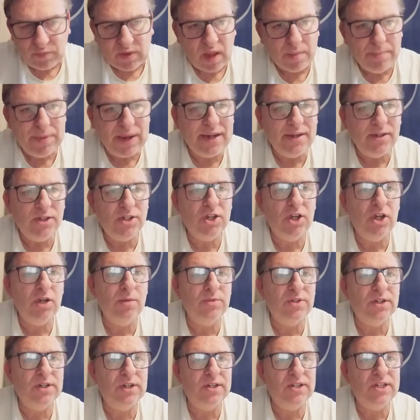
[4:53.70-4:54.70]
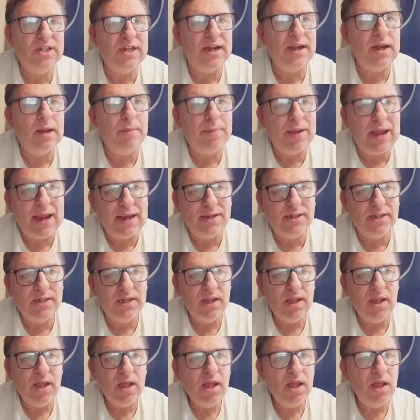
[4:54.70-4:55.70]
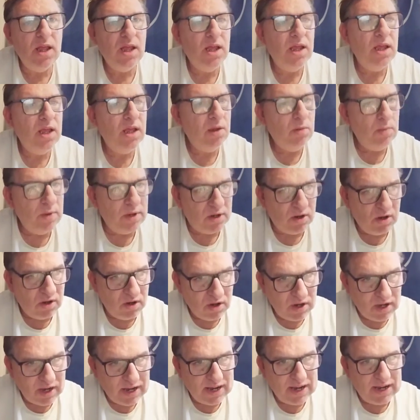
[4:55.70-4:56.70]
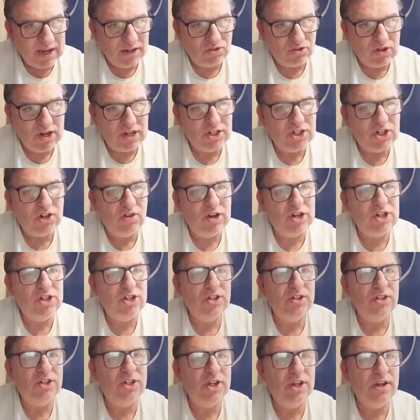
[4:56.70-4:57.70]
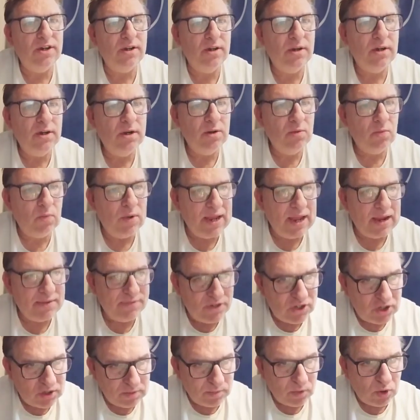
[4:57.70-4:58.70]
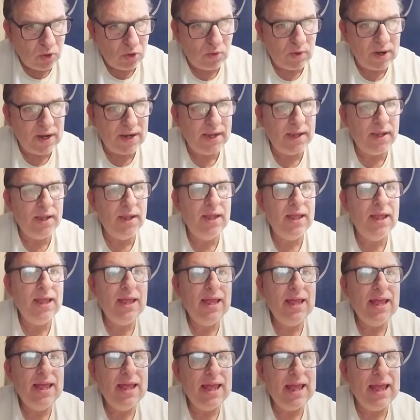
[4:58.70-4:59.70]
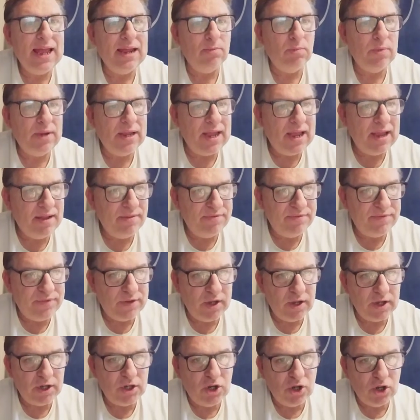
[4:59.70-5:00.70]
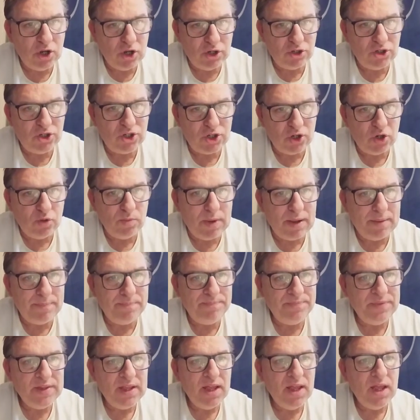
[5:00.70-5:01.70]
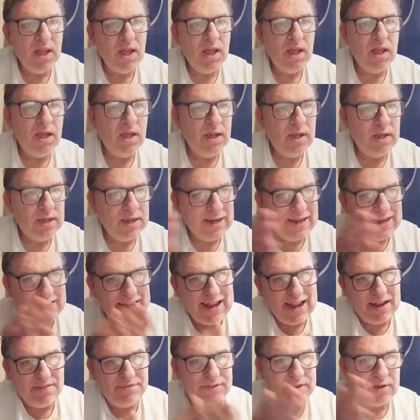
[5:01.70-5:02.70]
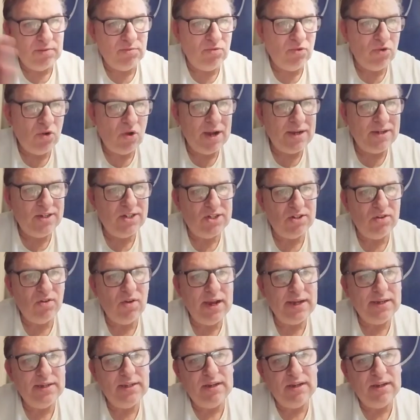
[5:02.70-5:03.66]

But in terms of the centre backs, we've got Andreas Christensen, we have Tomori, and we have uh, Kurt Zouma. Left and right side